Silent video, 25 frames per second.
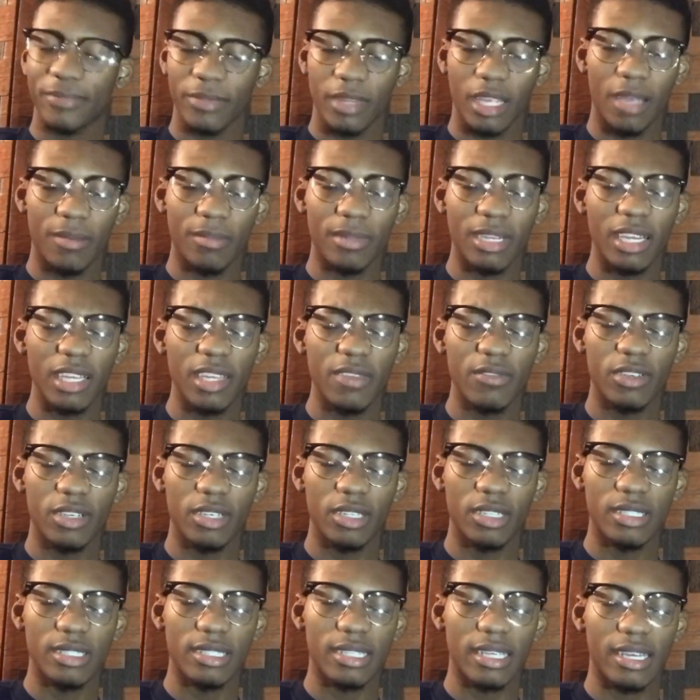I'm not even
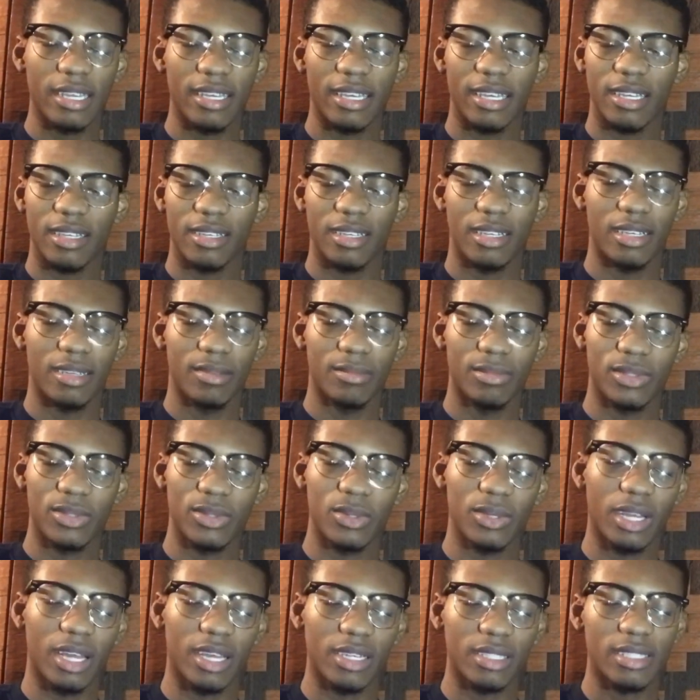gonna take um,
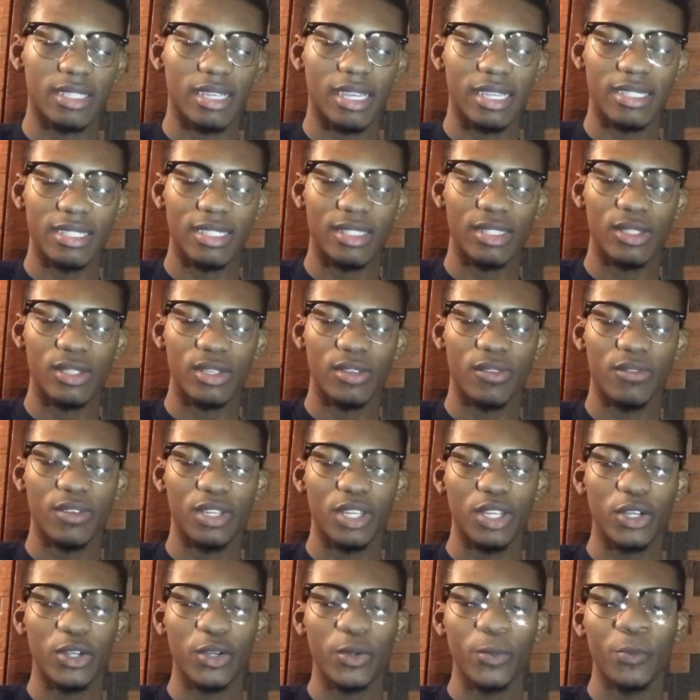too long to get into the
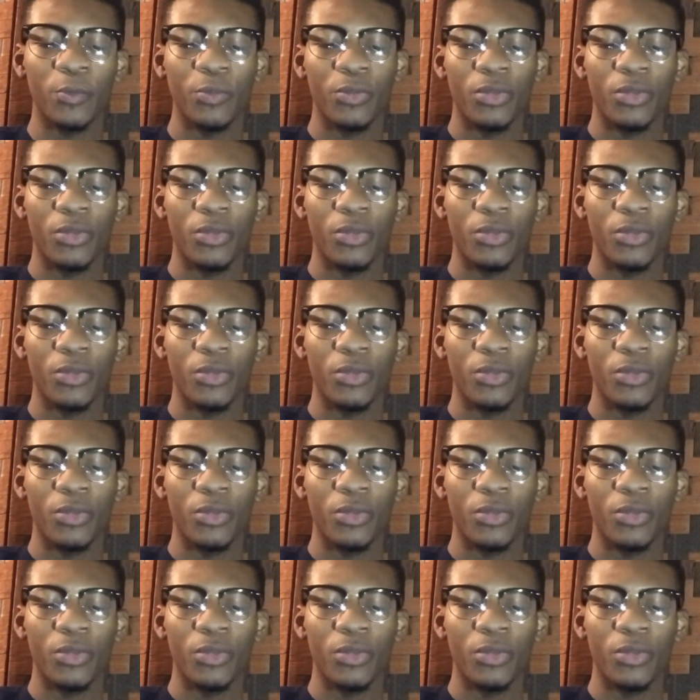video.